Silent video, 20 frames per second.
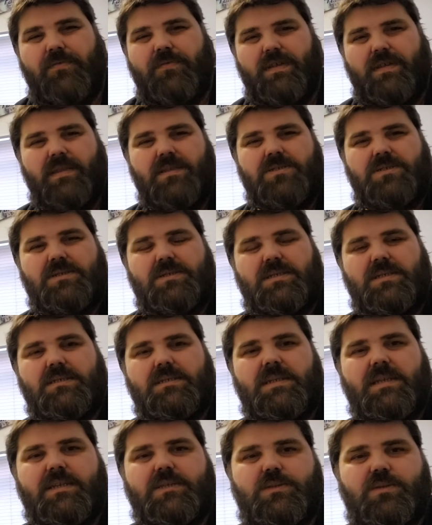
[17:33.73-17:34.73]
little thing that just
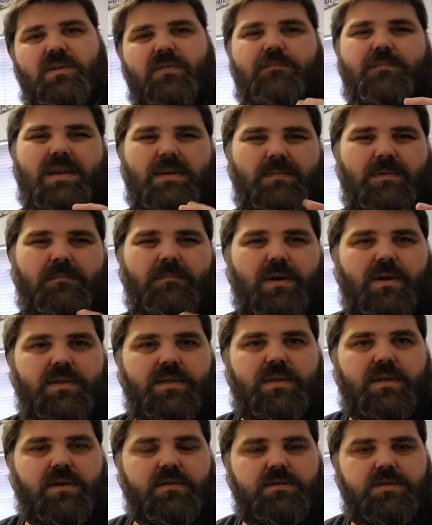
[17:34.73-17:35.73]
sits next to it of maybe
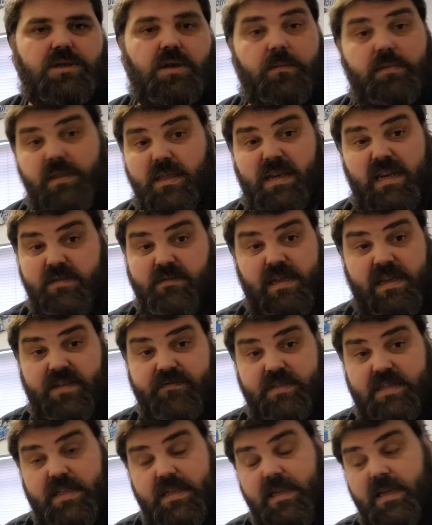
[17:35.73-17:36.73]
Bond and Oddjob, and then
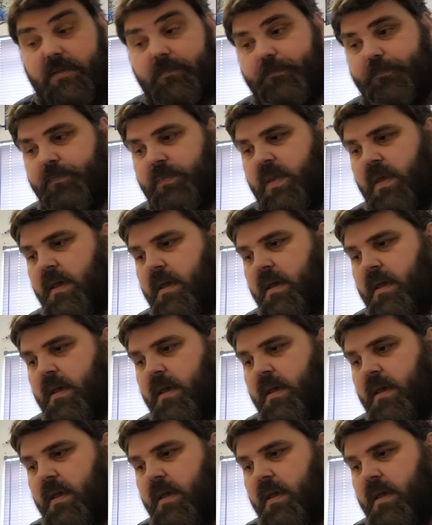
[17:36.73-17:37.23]
they never did it,